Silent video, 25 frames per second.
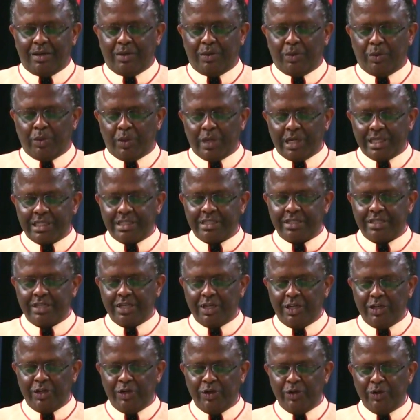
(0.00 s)
What
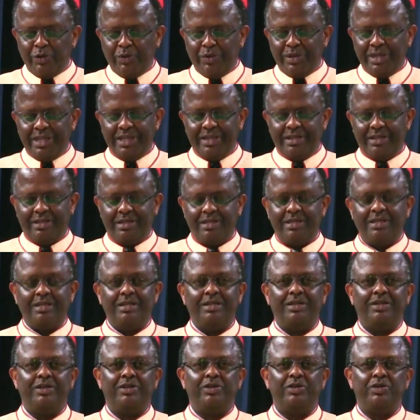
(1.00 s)
do you need,
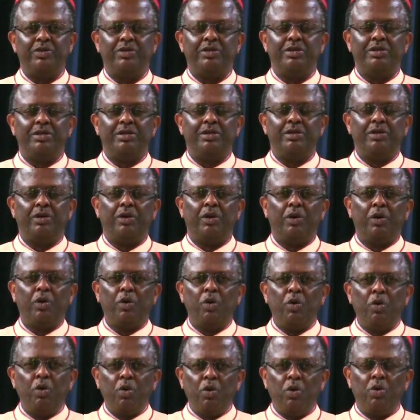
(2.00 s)
or
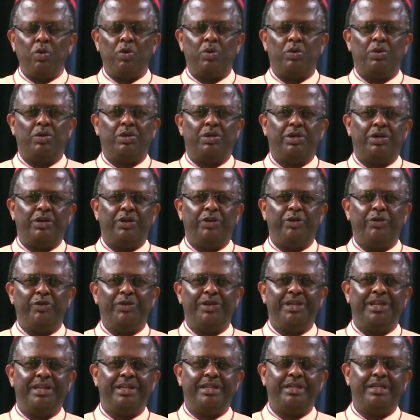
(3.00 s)
who do you
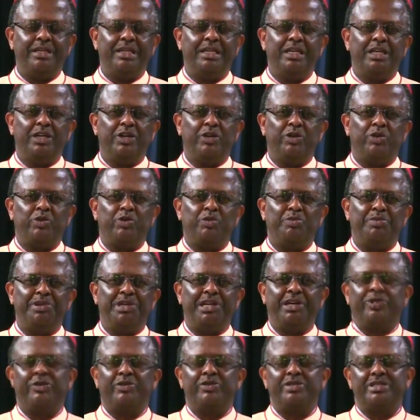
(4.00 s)
need to be
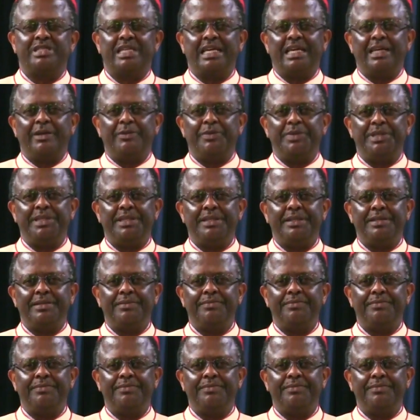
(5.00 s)
reconciled with?